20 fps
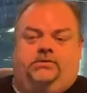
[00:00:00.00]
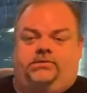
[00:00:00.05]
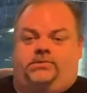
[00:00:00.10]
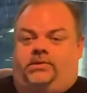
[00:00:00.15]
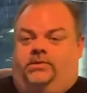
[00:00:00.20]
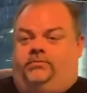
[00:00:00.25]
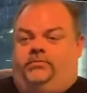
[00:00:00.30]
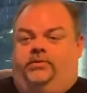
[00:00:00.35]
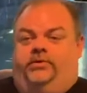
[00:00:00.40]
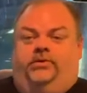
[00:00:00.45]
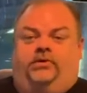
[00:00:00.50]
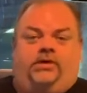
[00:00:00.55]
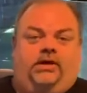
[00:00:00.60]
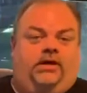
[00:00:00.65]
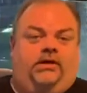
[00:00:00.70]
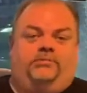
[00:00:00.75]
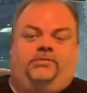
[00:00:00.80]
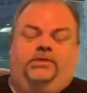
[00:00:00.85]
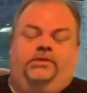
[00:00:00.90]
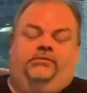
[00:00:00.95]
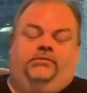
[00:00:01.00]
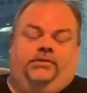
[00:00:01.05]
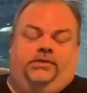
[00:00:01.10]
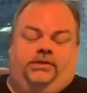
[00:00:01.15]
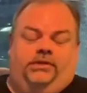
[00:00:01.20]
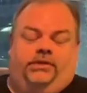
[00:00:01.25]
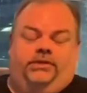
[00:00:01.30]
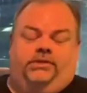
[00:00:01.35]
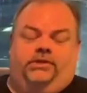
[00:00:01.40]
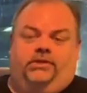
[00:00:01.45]
or something real common, even, you
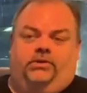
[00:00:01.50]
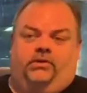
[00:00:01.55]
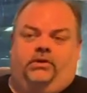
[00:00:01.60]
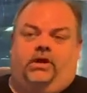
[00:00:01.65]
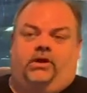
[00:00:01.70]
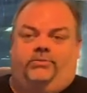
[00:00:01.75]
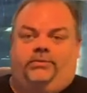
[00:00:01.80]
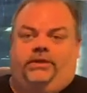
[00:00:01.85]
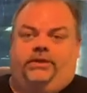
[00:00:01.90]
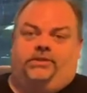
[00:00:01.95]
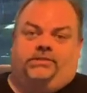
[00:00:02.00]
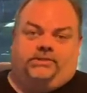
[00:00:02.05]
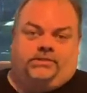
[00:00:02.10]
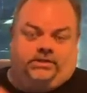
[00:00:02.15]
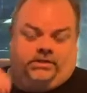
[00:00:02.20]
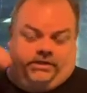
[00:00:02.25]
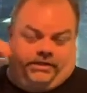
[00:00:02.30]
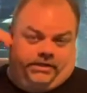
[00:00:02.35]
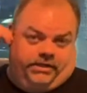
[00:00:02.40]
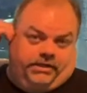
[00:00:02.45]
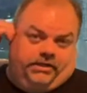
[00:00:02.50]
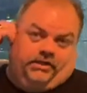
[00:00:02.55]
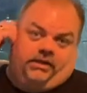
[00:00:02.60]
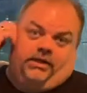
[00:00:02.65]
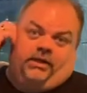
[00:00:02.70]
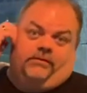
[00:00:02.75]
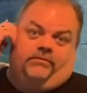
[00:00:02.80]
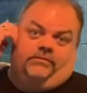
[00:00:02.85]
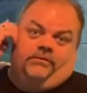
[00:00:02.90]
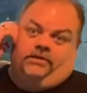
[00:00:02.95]
need to know how big it's going to get and
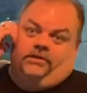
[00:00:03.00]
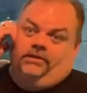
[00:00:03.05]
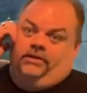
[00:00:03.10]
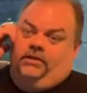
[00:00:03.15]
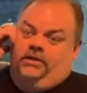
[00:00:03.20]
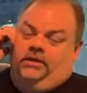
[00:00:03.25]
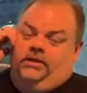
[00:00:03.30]
have the